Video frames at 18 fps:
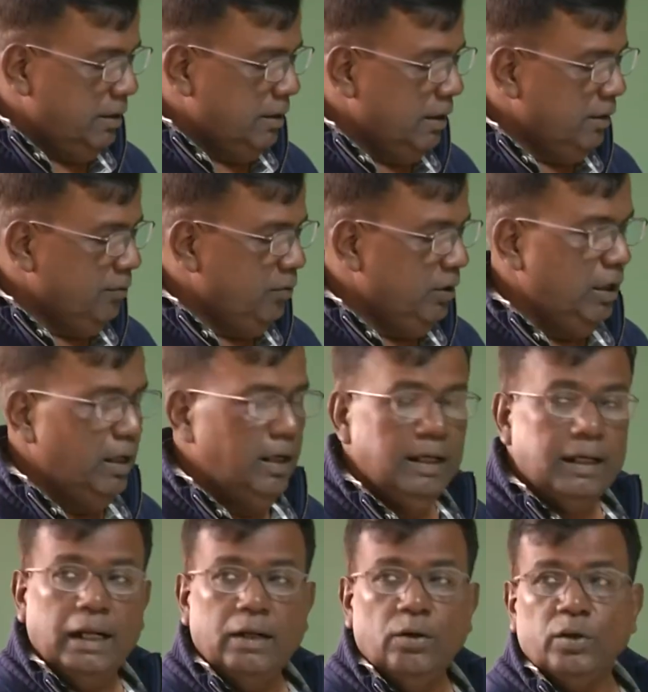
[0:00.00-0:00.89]
a wheel, he
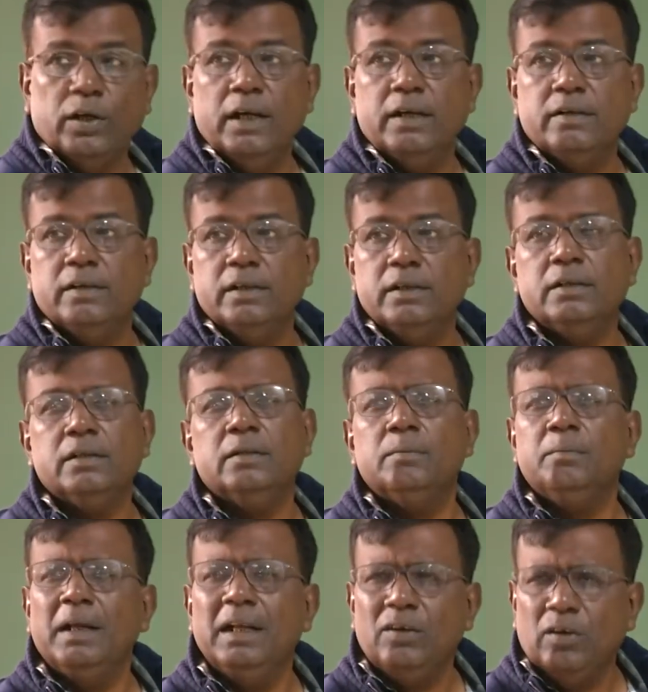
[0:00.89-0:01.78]
can rotate this,
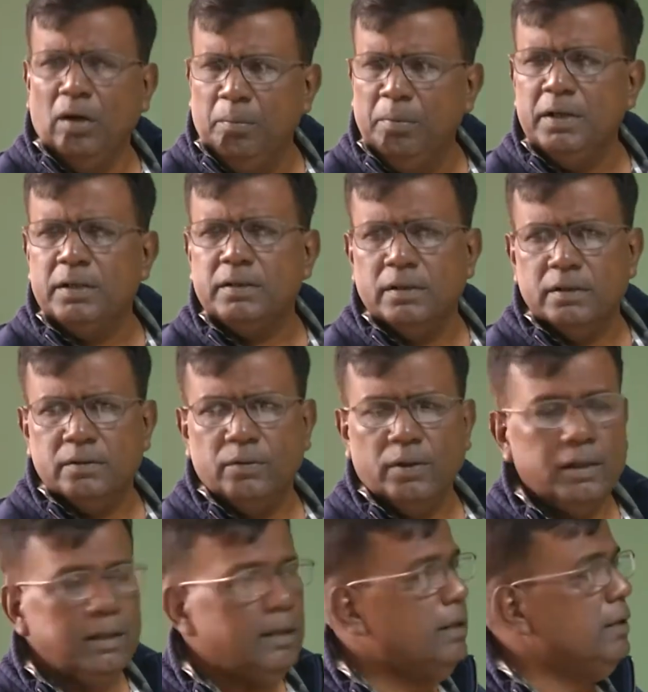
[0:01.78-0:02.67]
many combinations
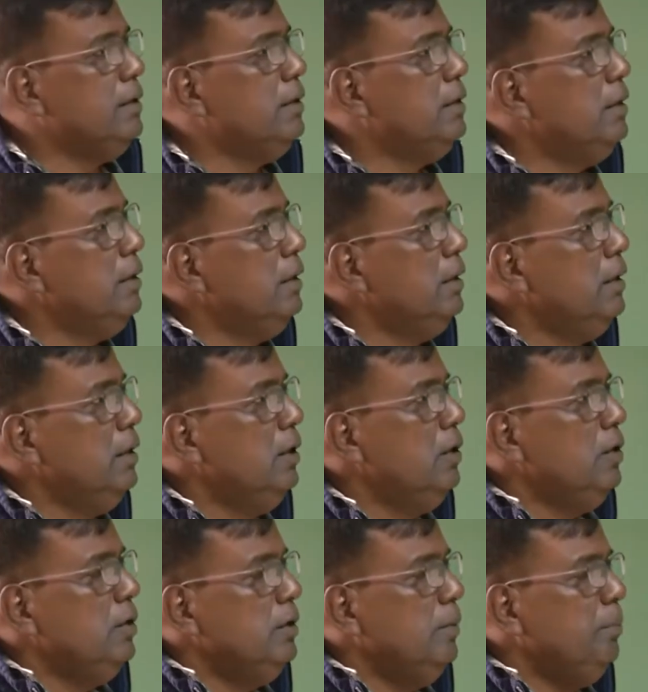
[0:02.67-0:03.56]
were there.
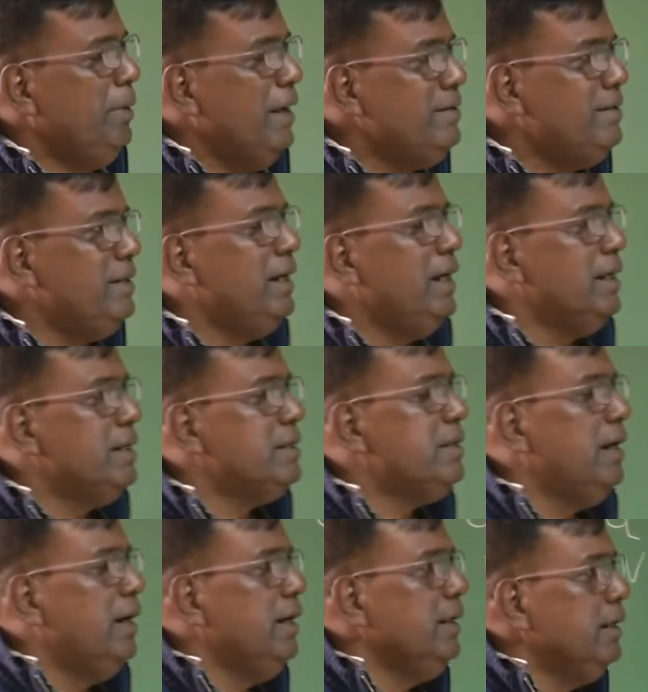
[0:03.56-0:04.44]
The basic
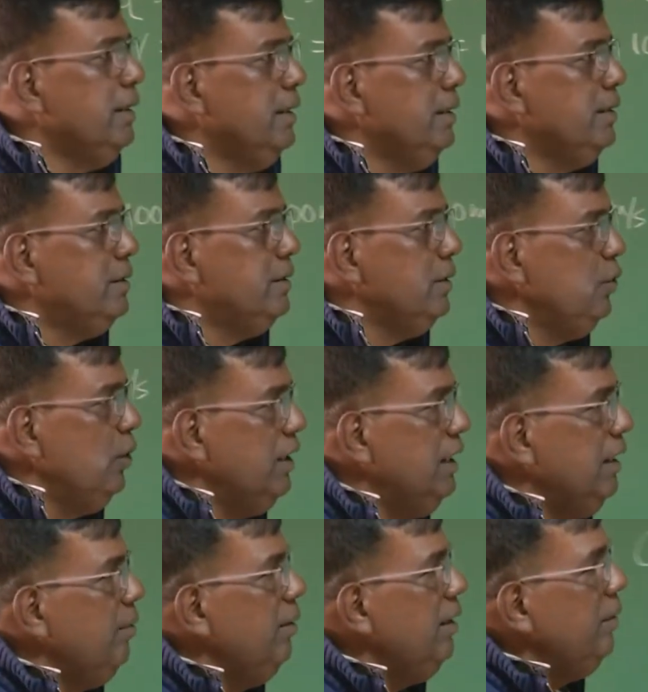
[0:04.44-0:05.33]
understanding is you are
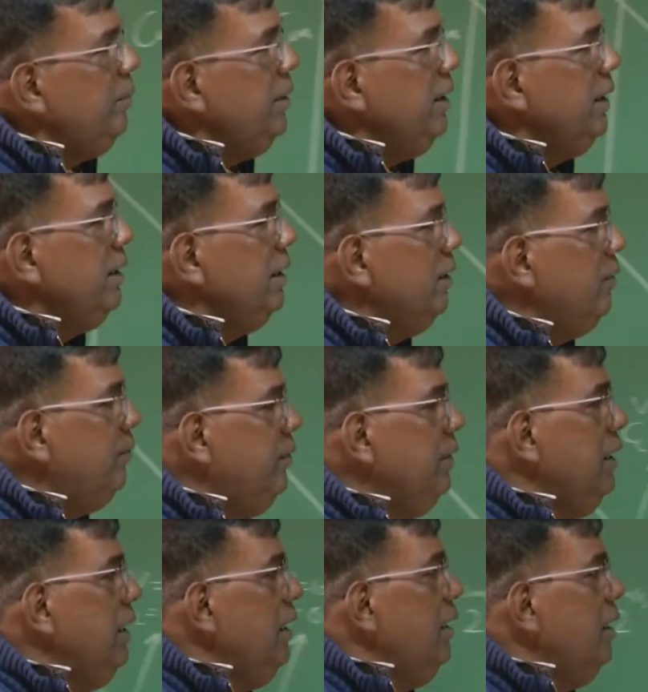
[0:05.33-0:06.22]
developing the
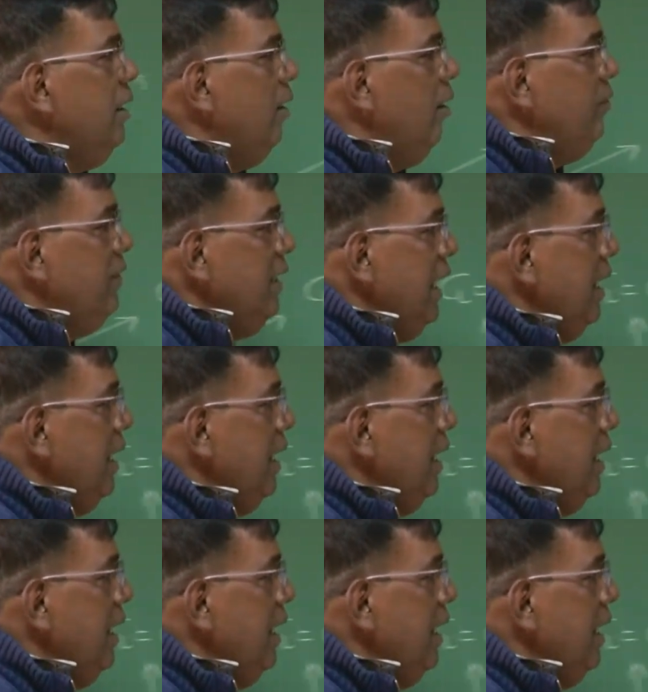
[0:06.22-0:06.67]
field of the